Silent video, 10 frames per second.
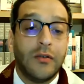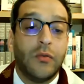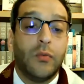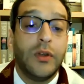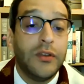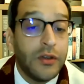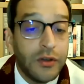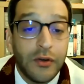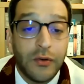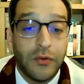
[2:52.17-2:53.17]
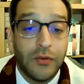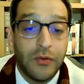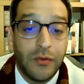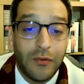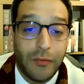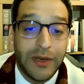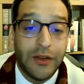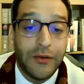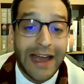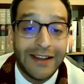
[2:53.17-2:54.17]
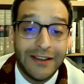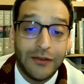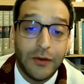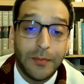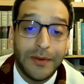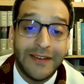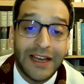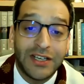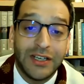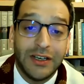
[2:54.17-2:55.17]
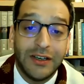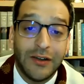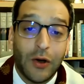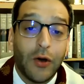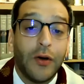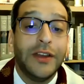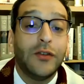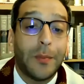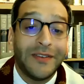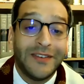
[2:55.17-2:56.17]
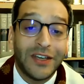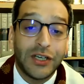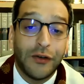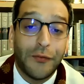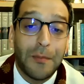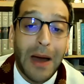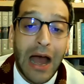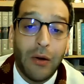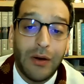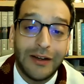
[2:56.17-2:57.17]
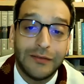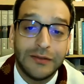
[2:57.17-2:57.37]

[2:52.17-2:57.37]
what do you do when you get into a possession or into a position of power?